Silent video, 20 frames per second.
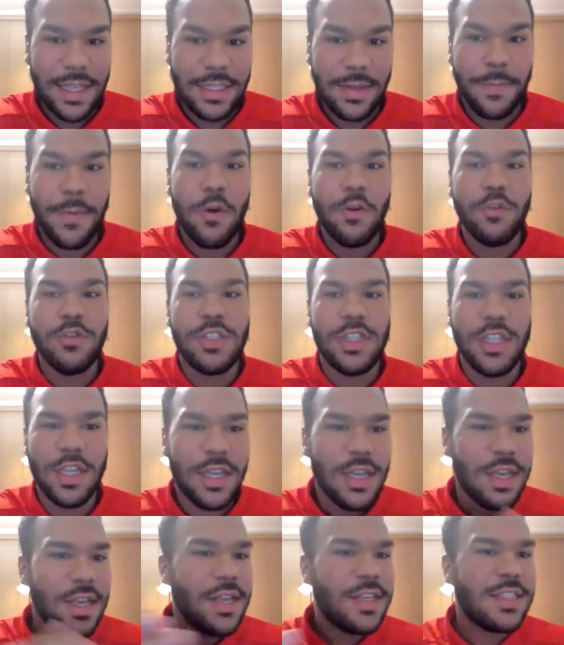as opposed to
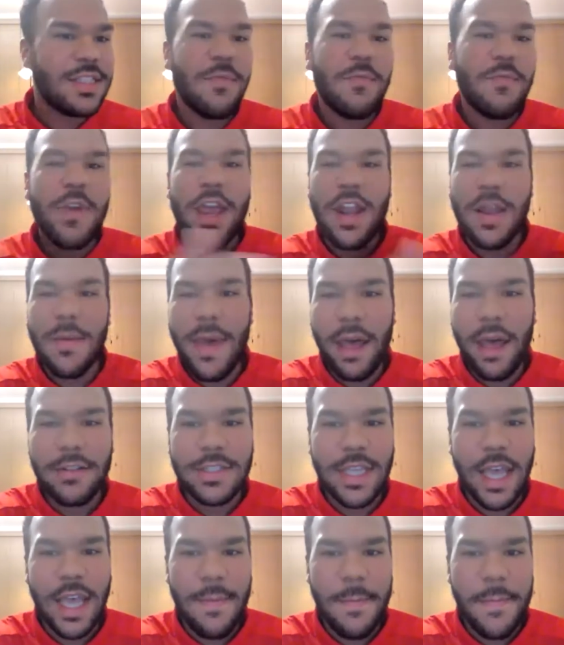some random
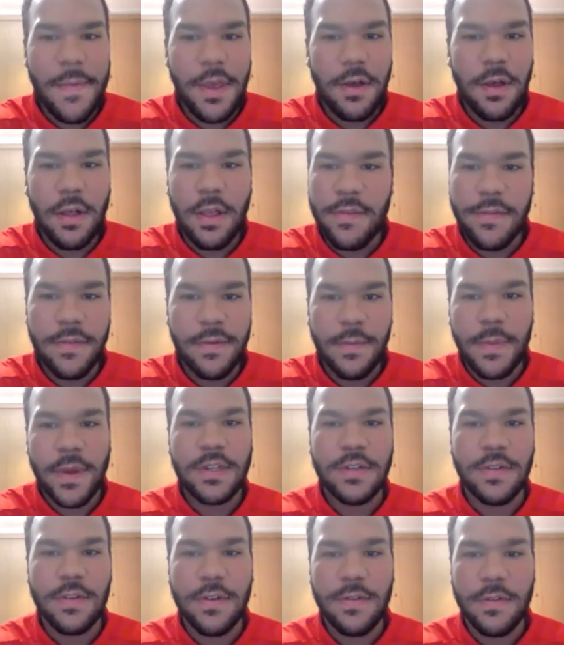outside bill
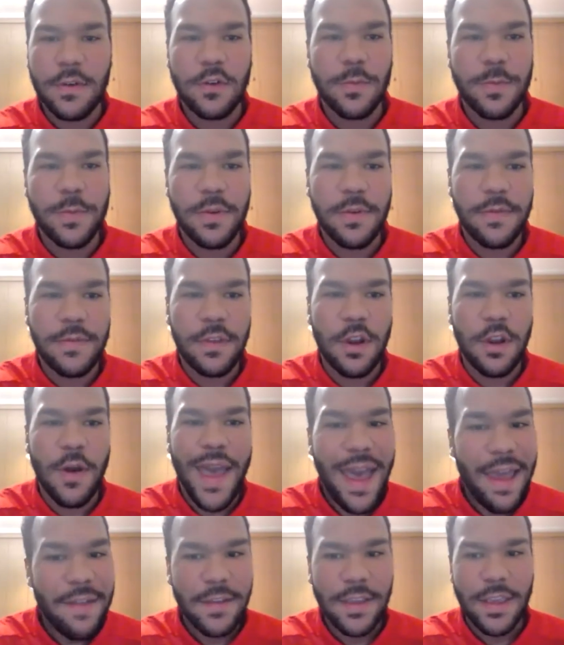of a group of
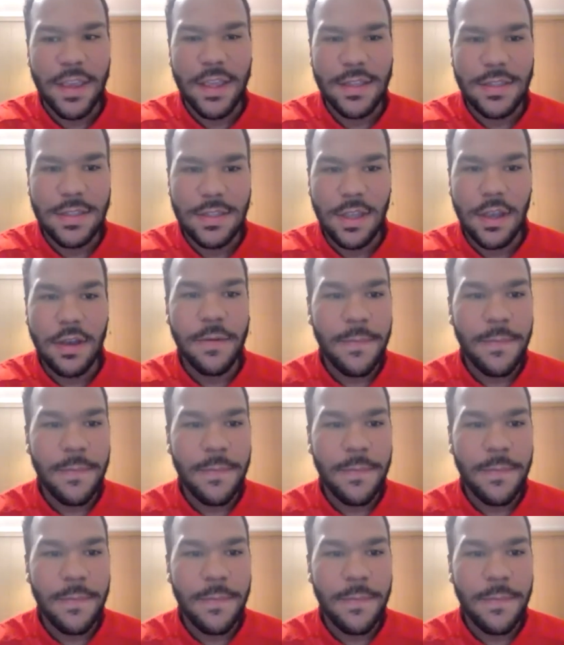advocates. So